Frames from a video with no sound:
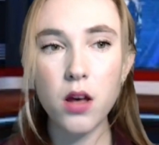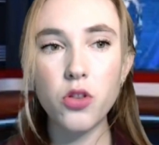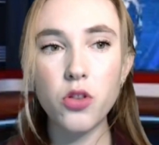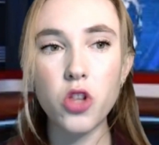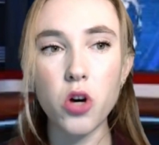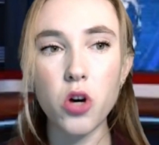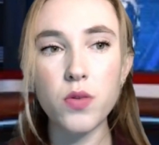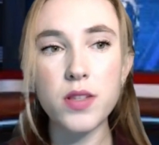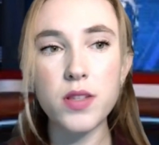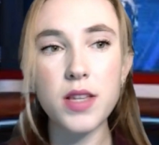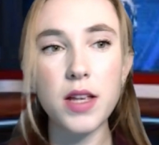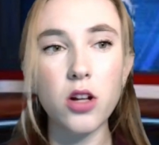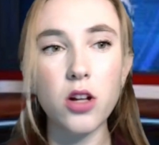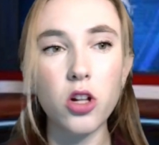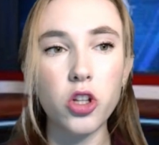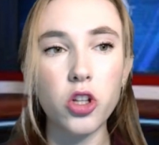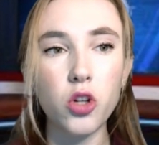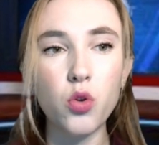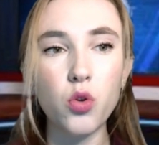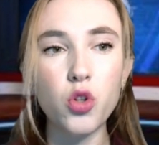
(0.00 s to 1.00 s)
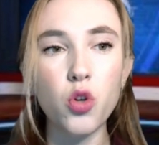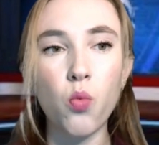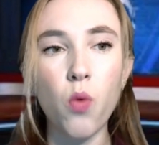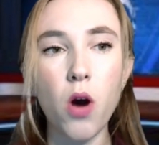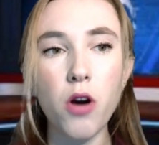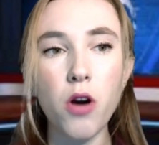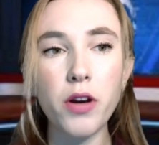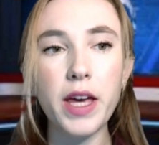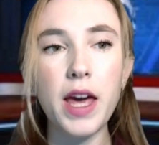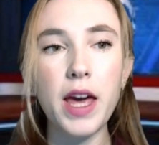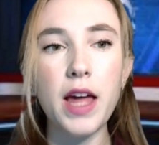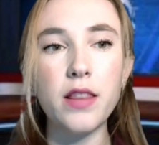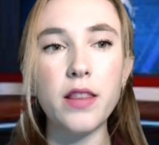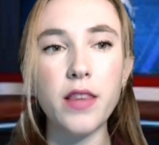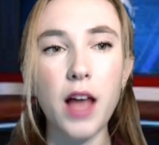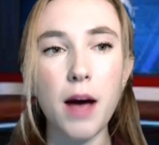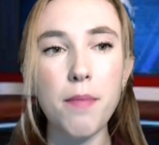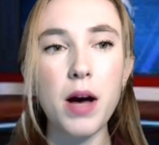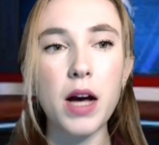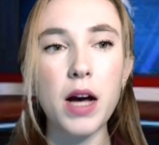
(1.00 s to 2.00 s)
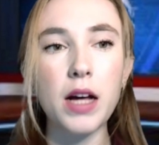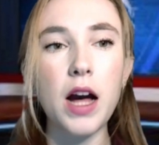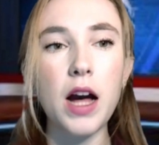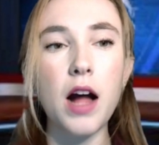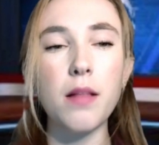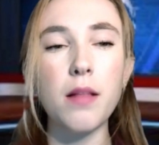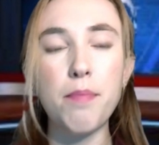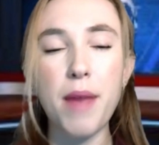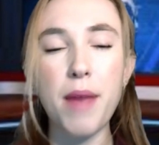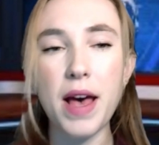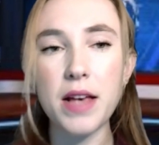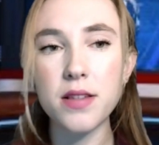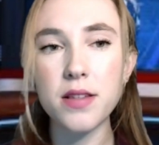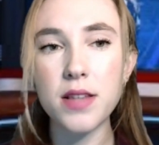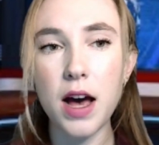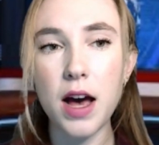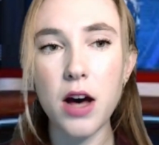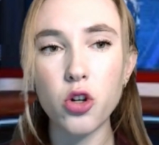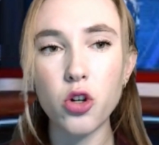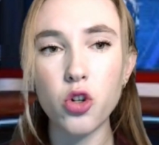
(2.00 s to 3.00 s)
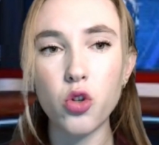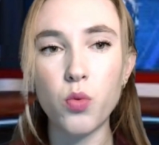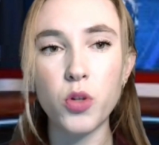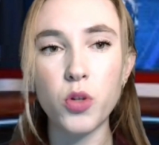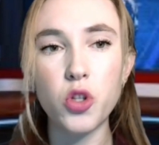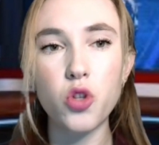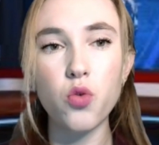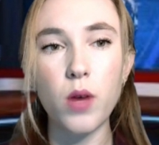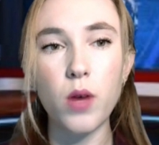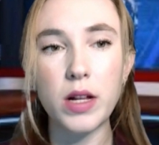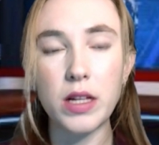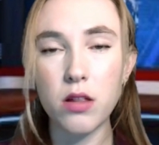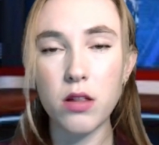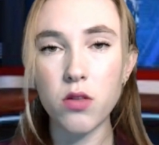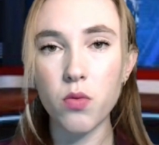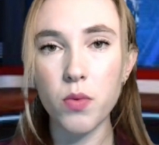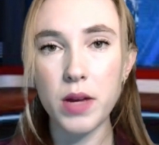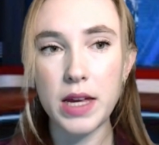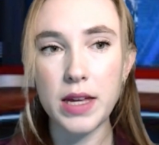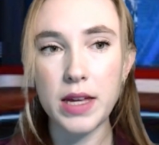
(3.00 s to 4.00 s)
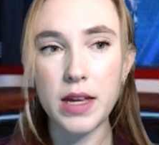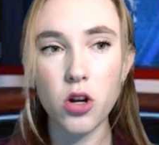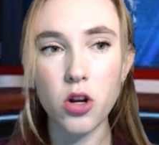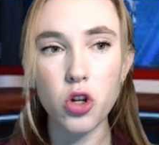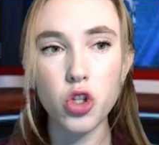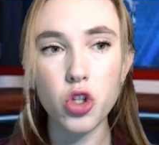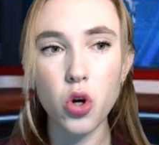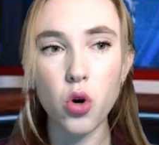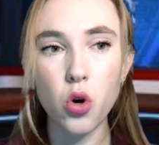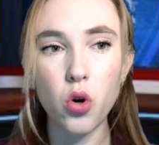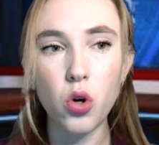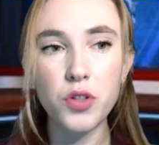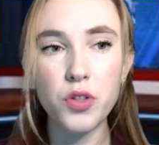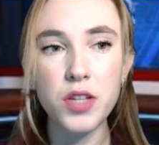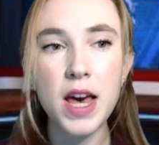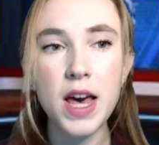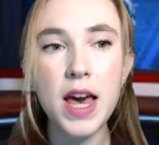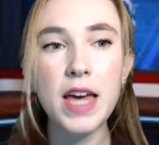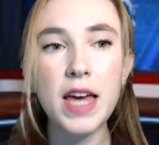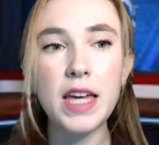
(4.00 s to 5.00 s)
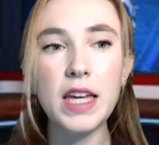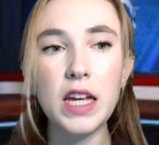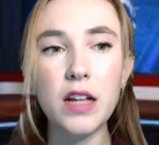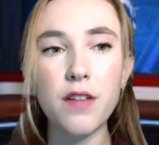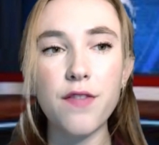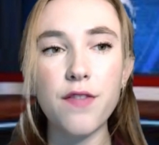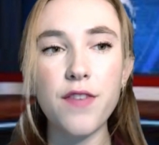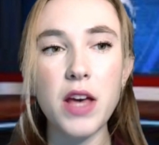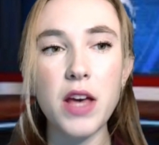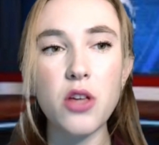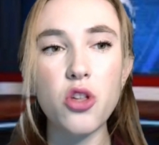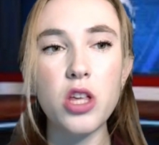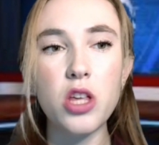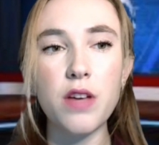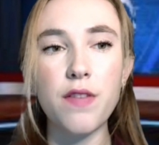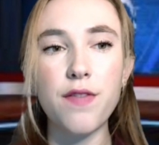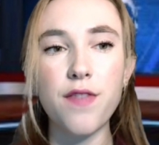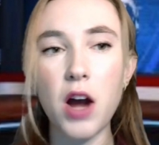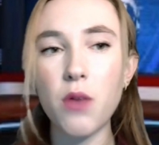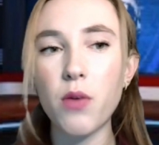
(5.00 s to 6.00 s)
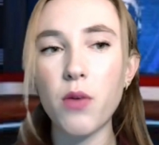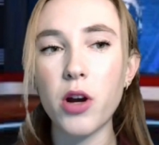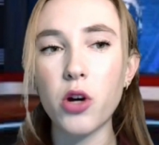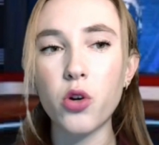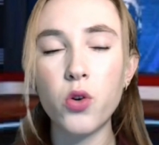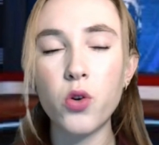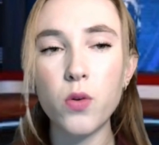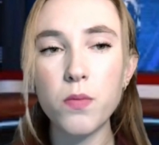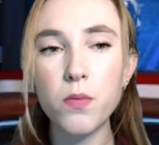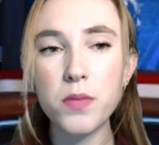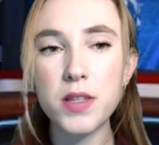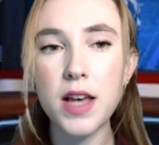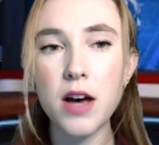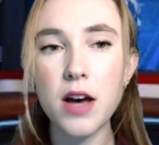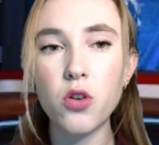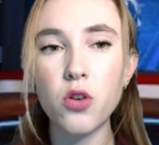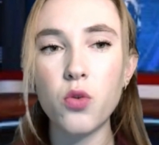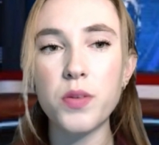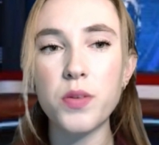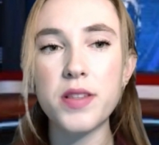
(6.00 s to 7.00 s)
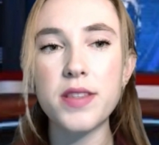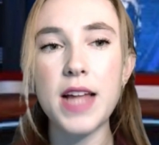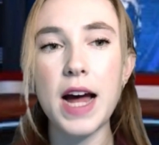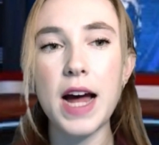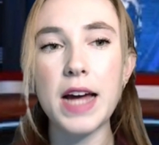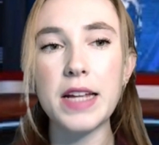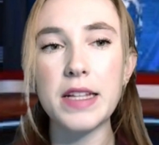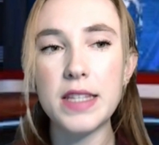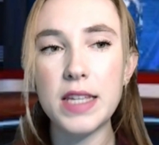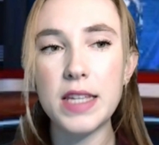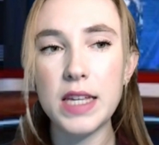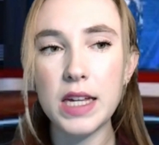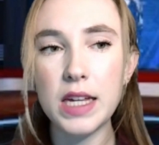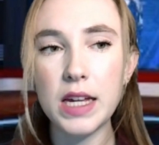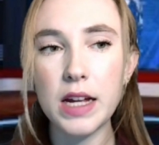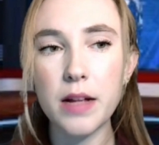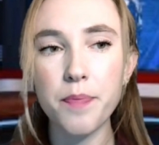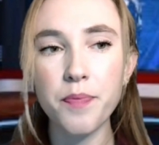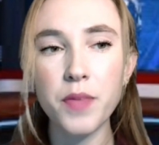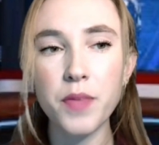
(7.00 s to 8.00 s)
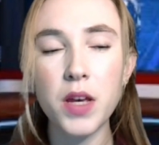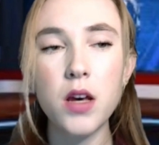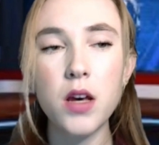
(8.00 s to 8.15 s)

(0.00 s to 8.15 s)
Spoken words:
Those include Warke Lama Kalbesa, who was 23 years old, Ilfe Shifara Kumsa, who was 19,